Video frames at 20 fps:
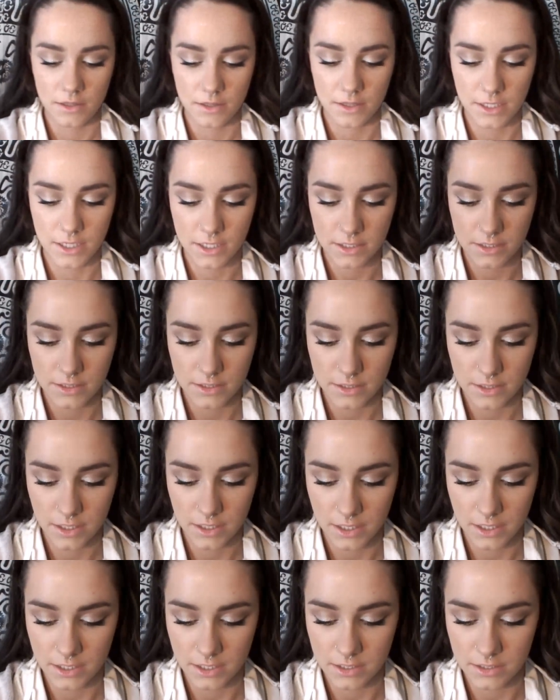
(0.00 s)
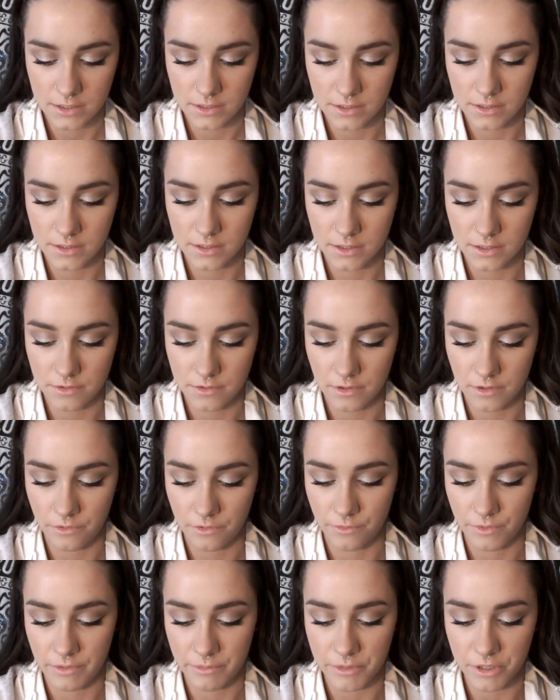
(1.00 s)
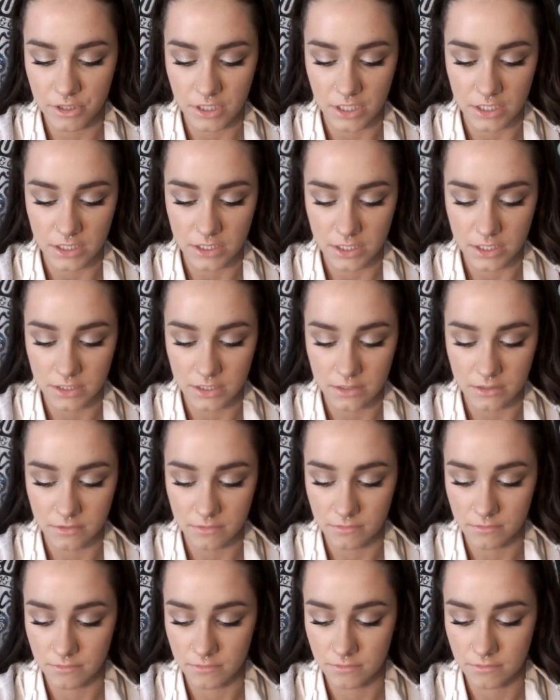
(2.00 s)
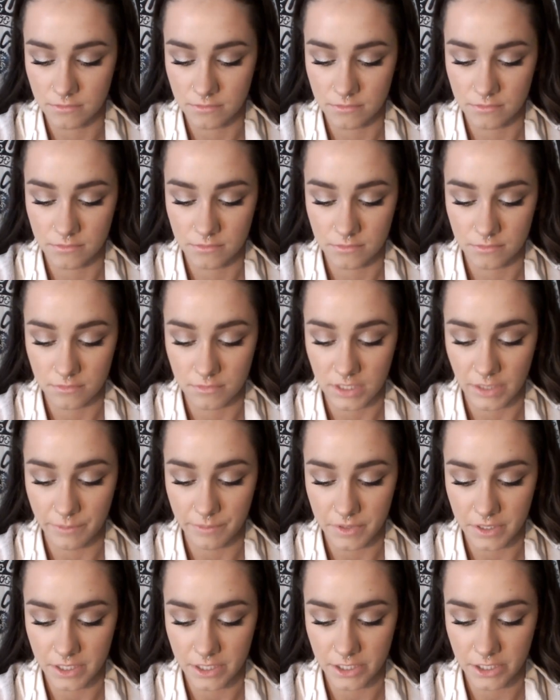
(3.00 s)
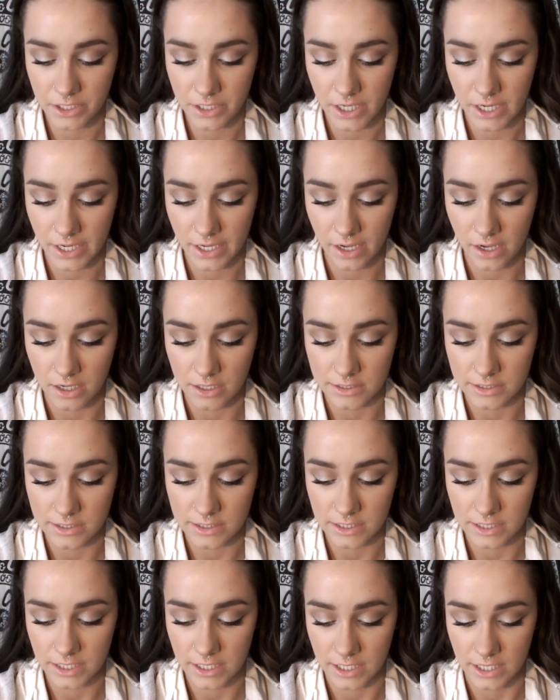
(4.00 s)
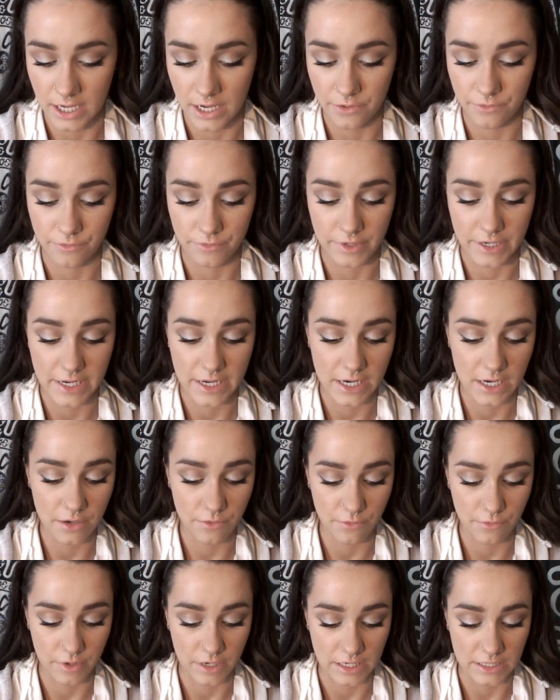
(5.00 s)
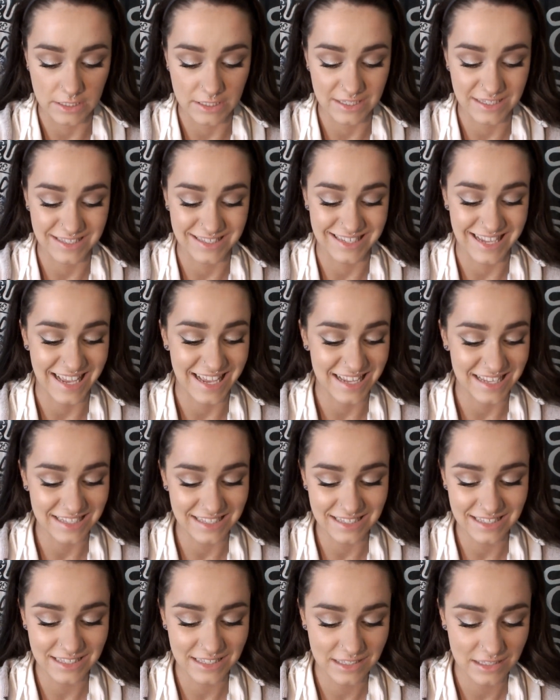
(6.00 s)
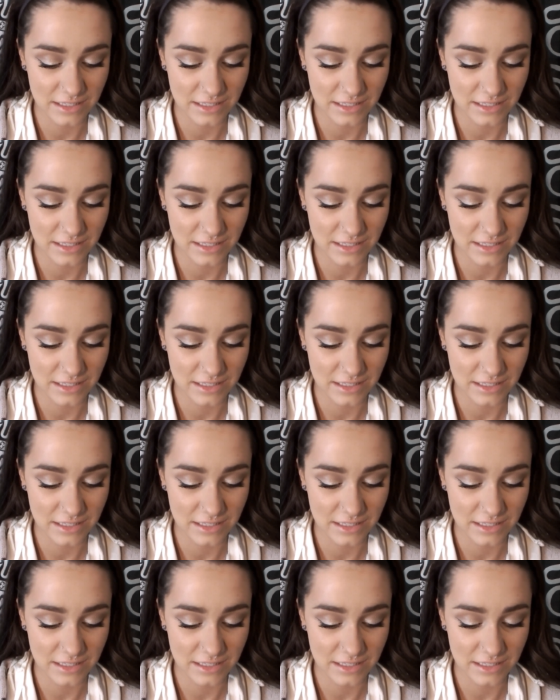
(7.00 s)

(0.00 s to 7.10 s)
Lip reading: This is a Rimmel London lip liner. I honestly cannot read what it says,